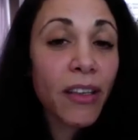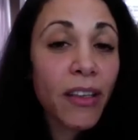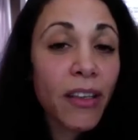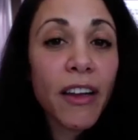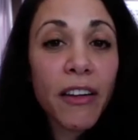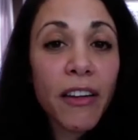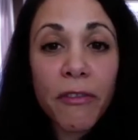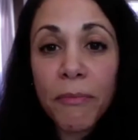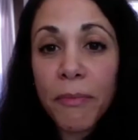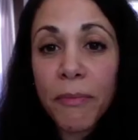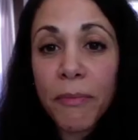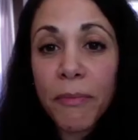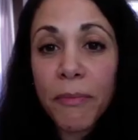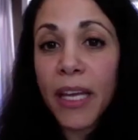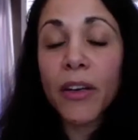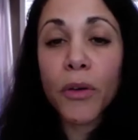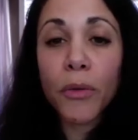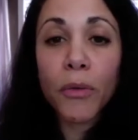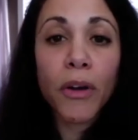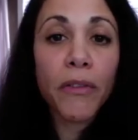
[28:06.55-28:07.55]
A lot of
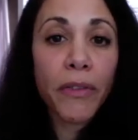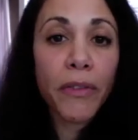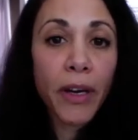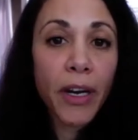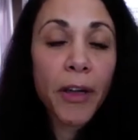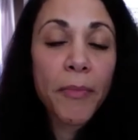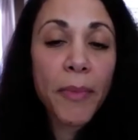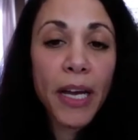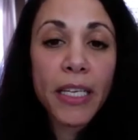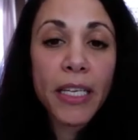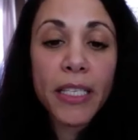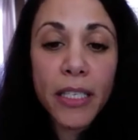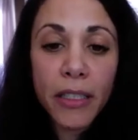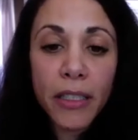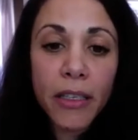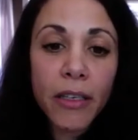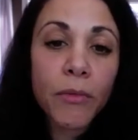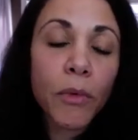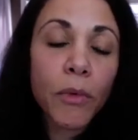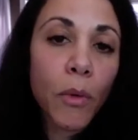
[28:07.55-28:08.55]
men who are very
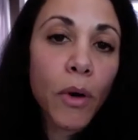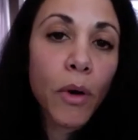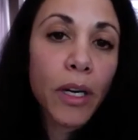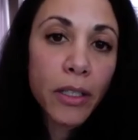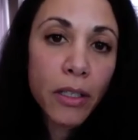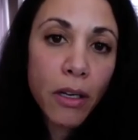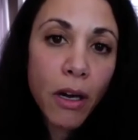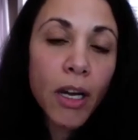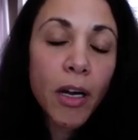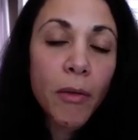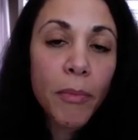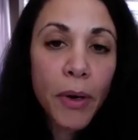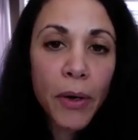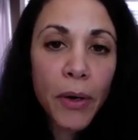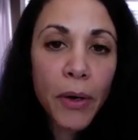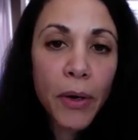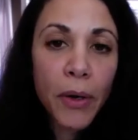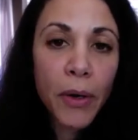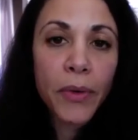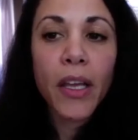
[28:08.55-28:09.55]
masculine will want to talk about,